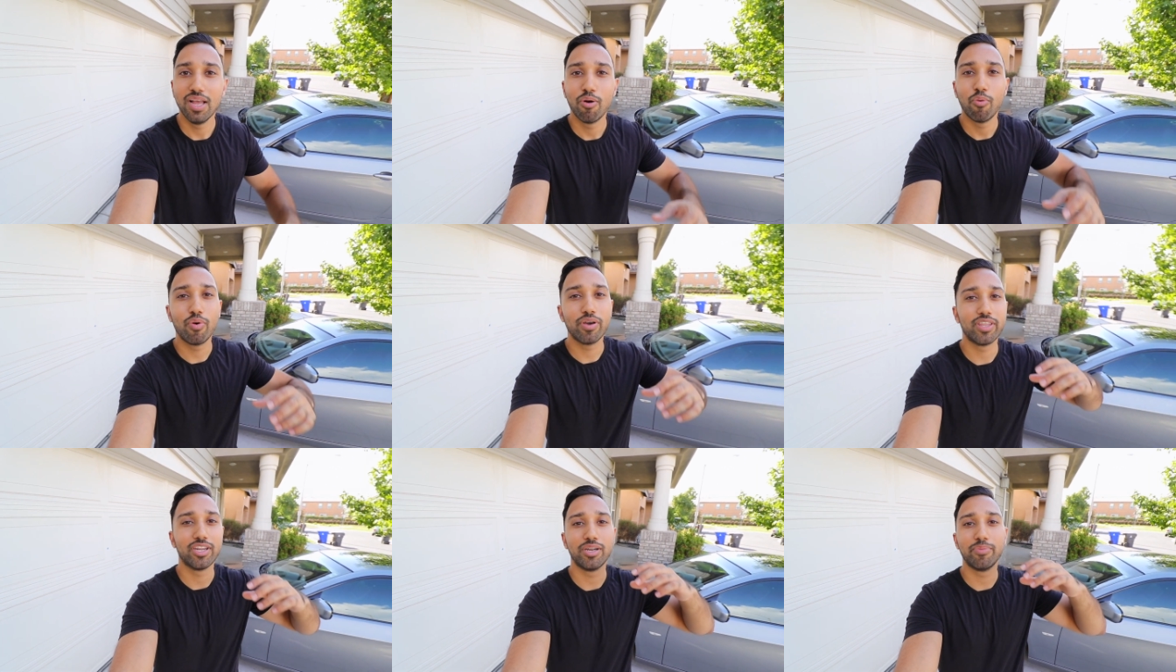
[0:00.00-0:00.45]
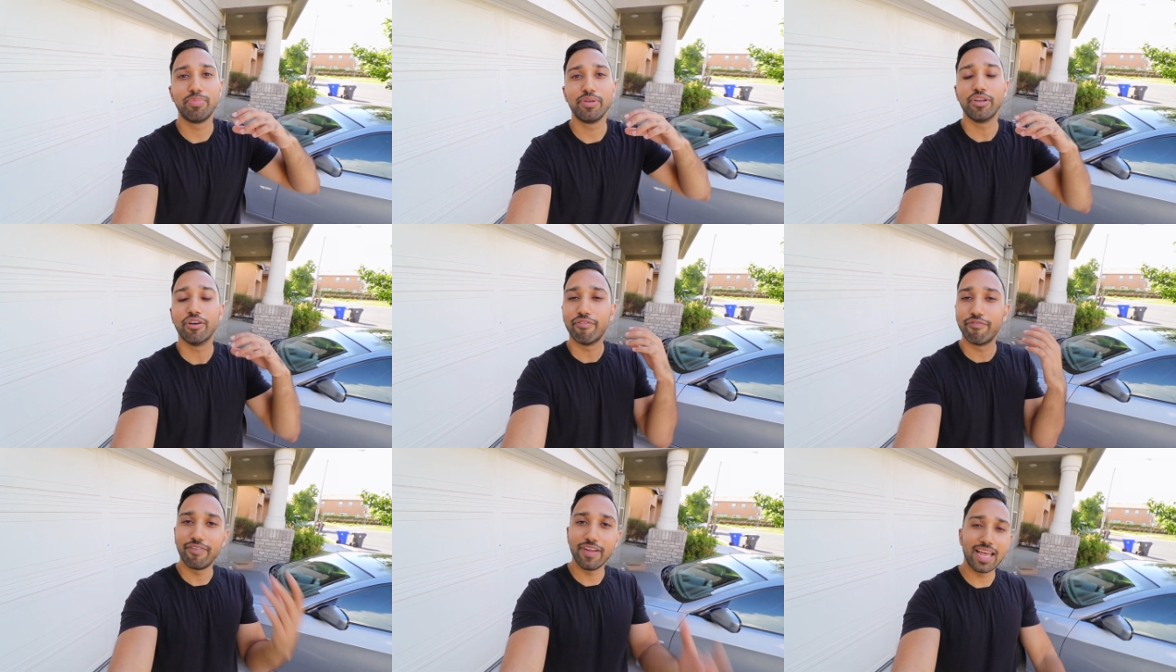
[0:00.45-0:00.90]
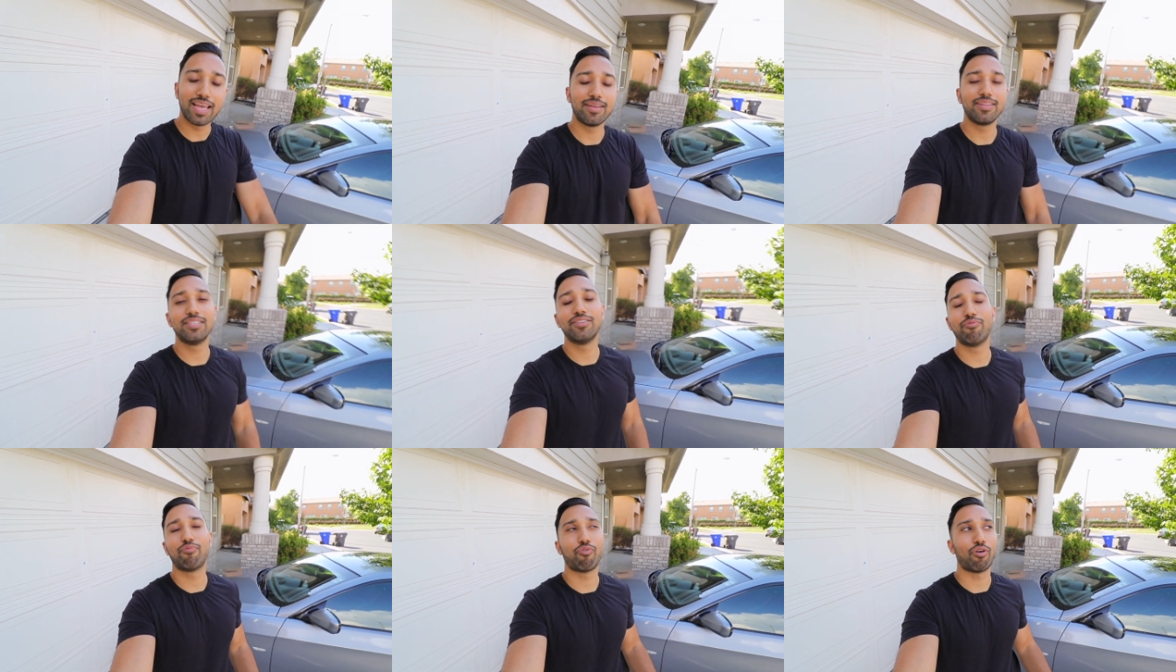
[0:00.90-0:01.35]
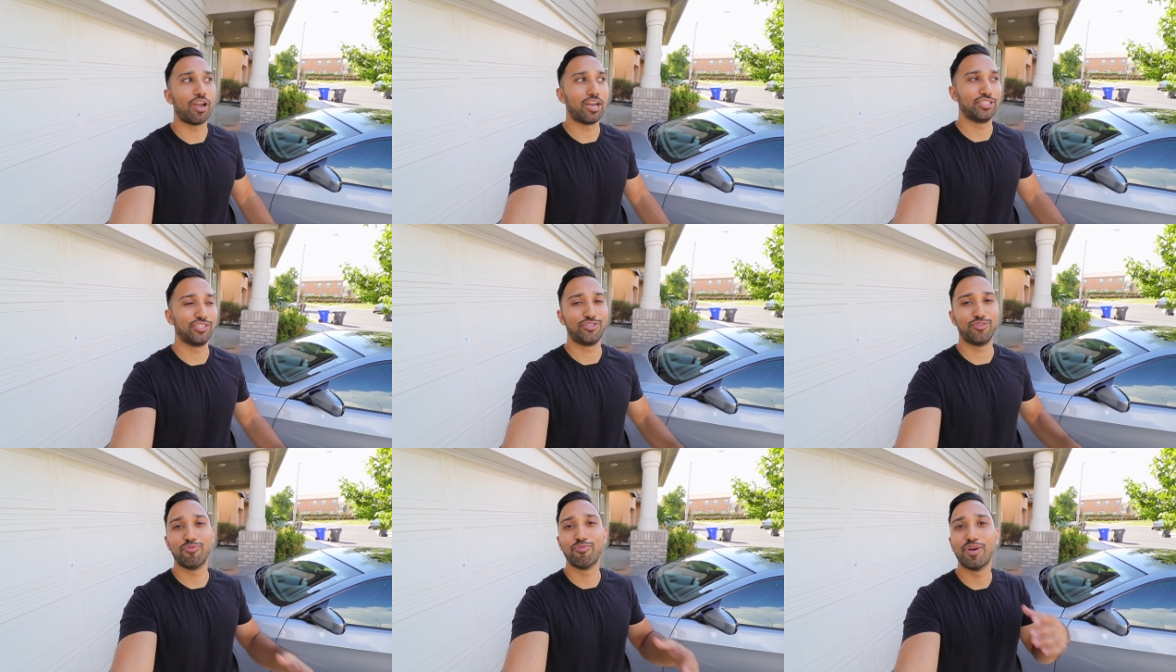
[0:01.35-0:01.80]
whether it be your friend,
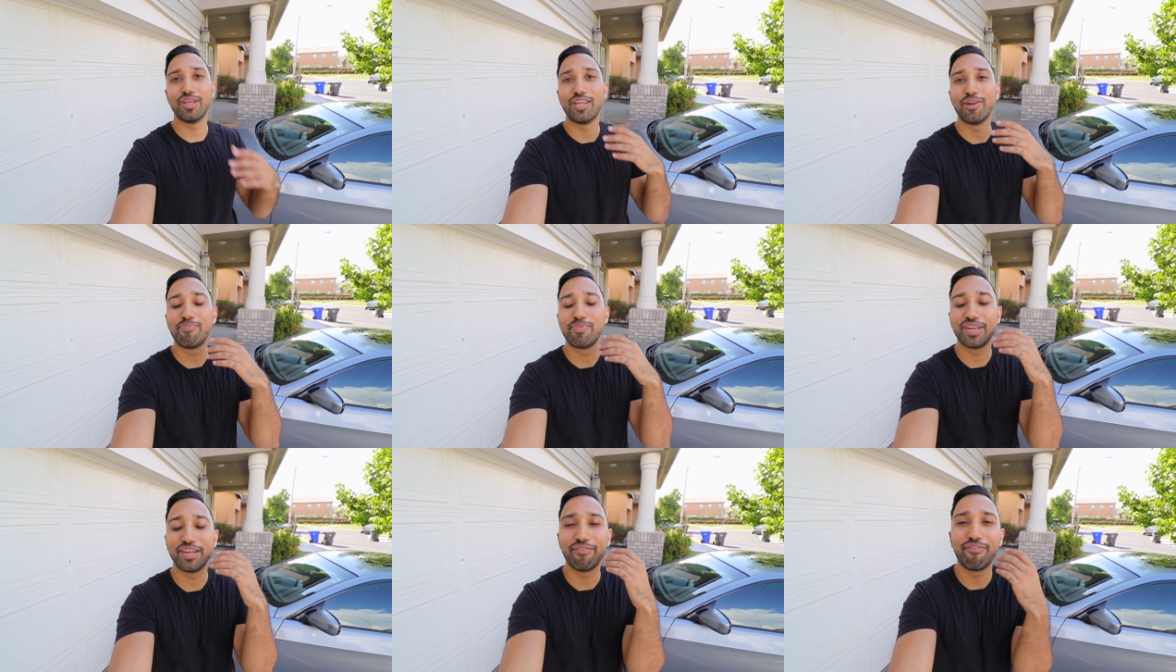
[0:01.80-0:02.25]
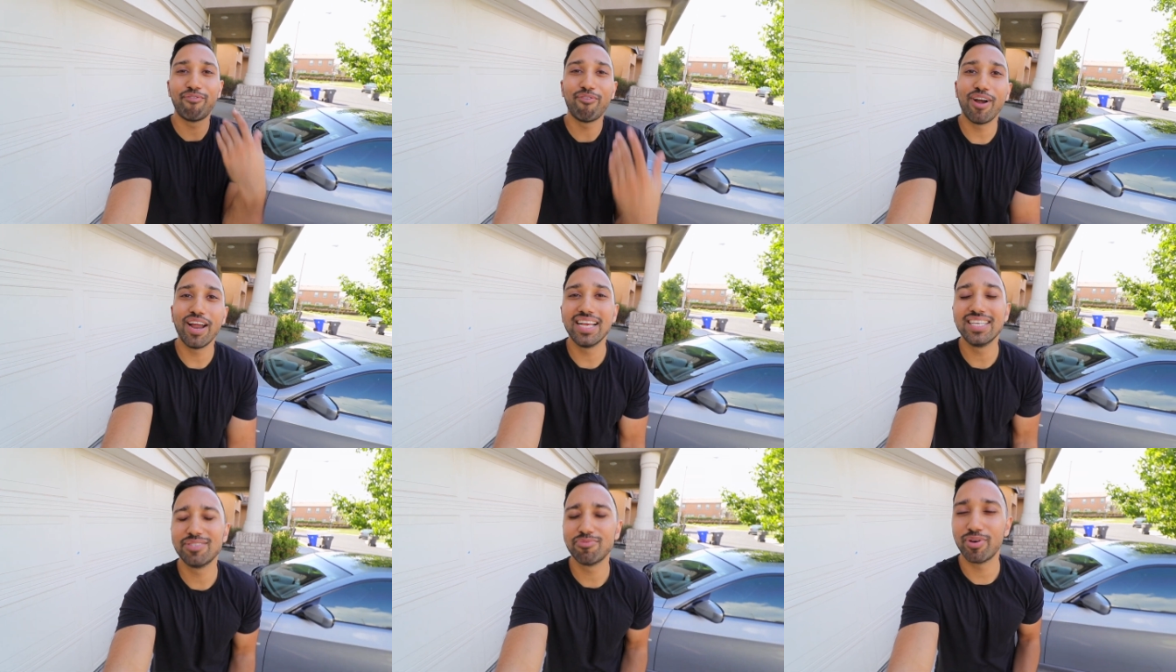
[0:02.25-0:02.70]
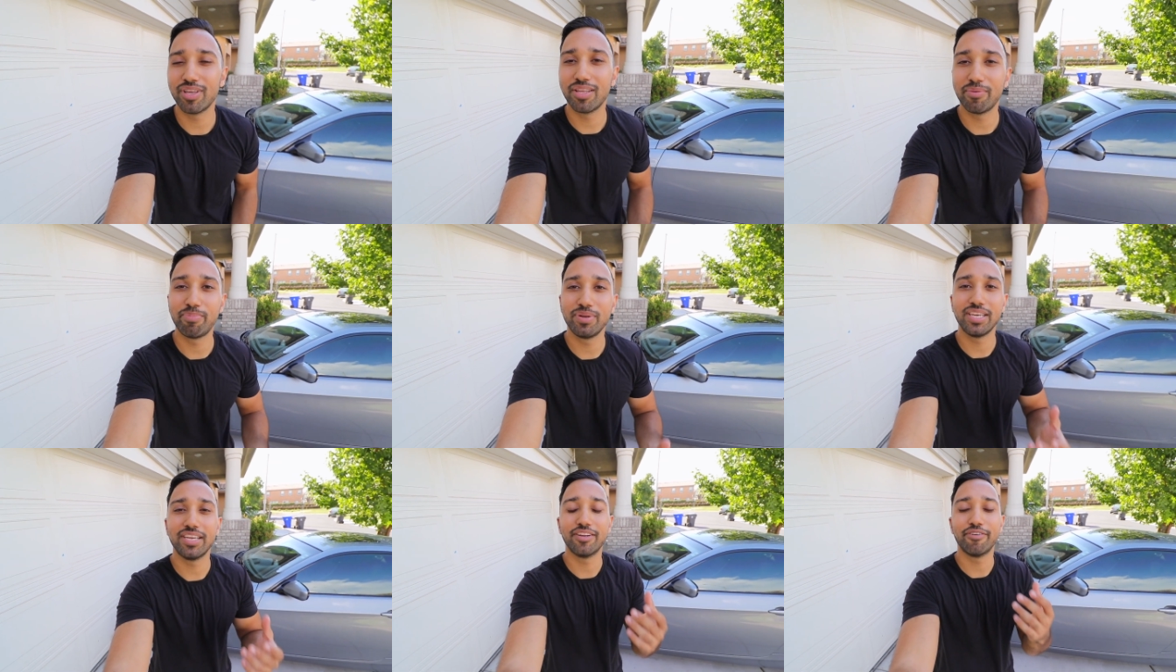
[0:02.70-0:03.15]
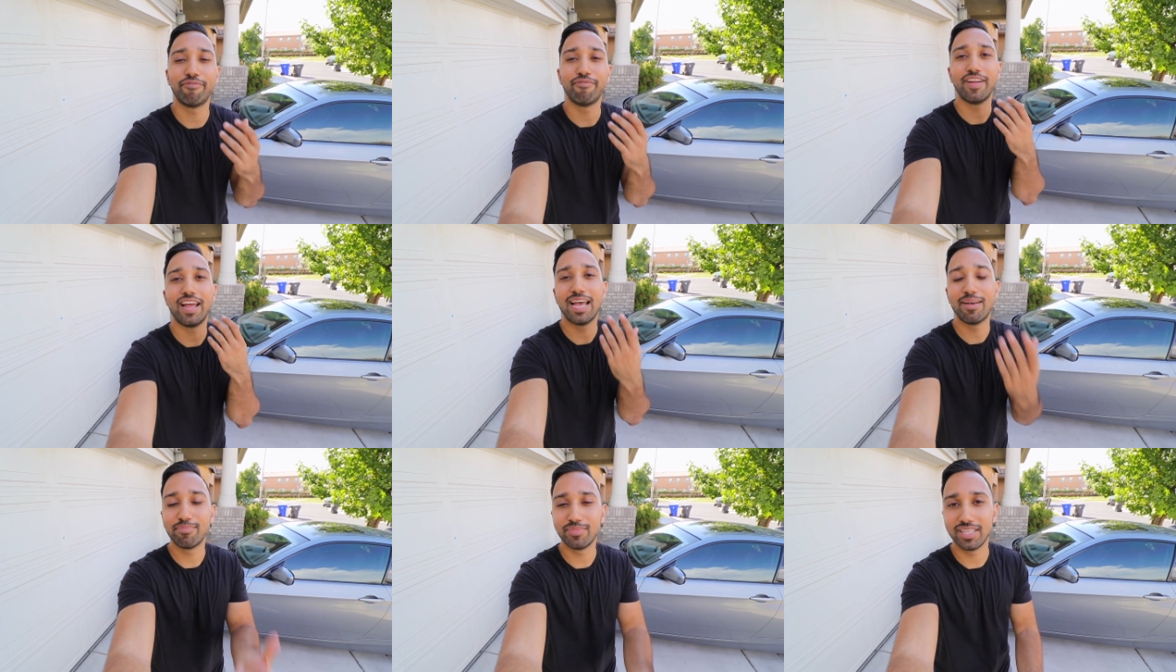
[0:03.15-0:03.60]
friends, whether it be your friends, whether it be your
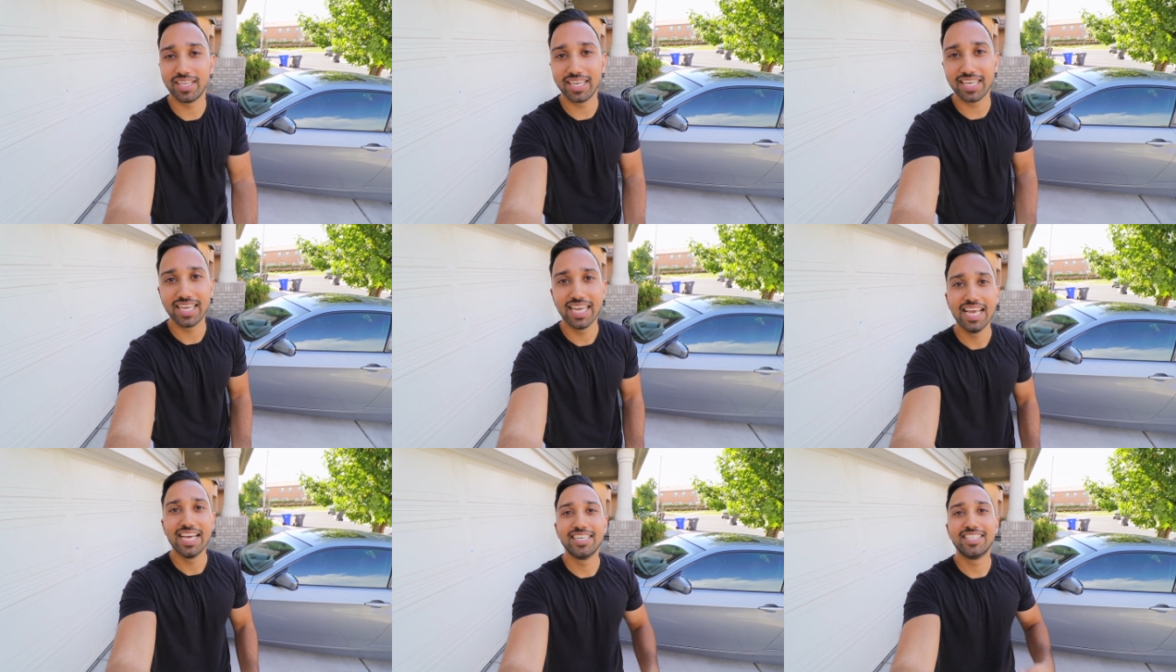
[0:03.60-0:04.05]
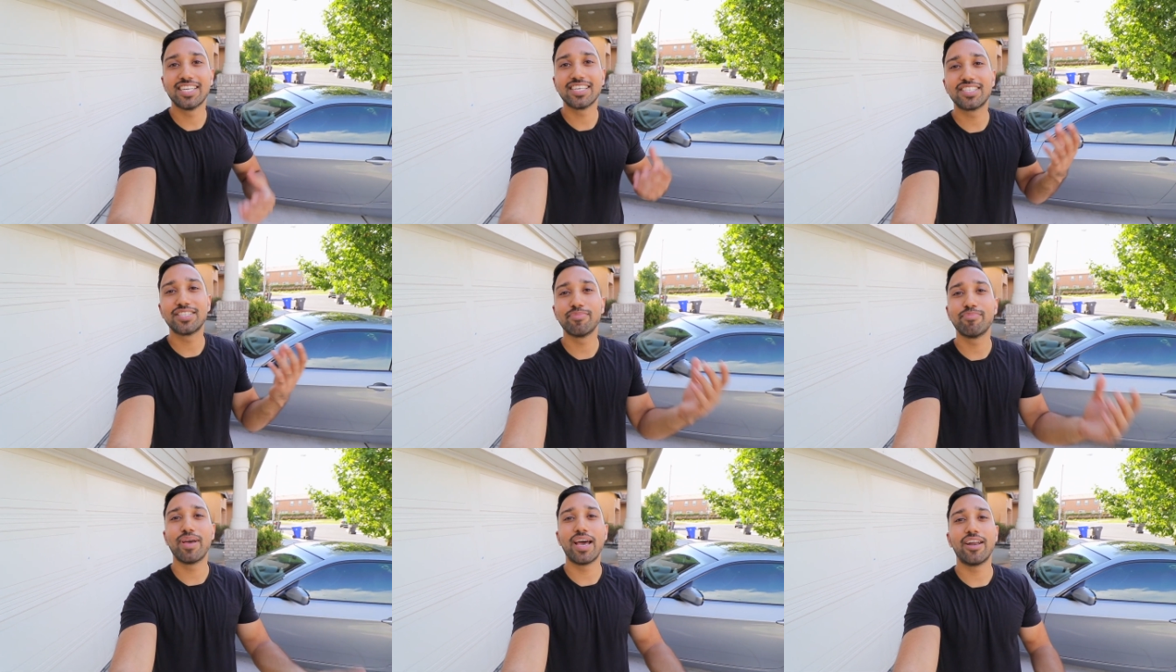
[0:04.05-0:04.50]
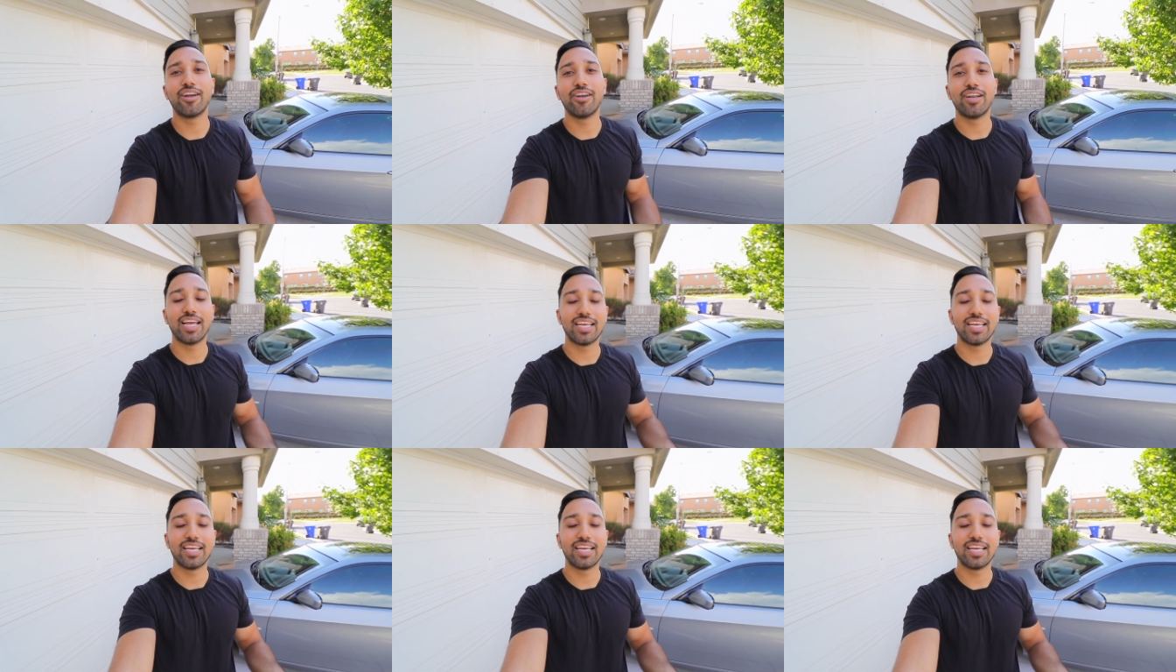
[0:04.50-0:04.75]
family, doesn't matter.